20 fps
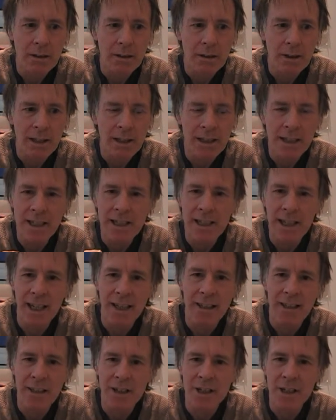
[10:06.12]
is
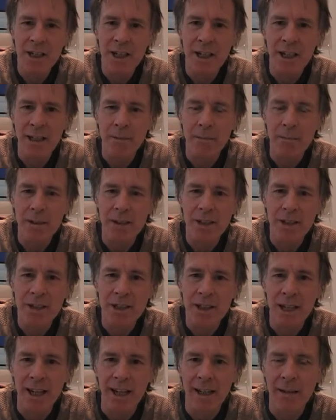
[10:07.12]
exactly the same as
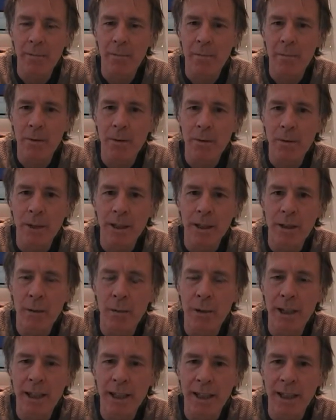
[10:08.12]
time when you're
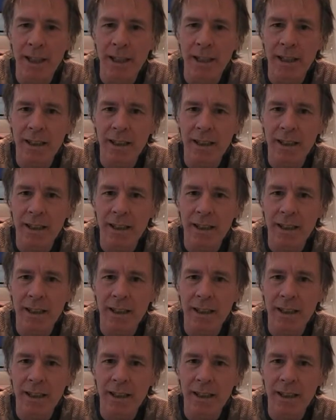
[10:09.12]
waking.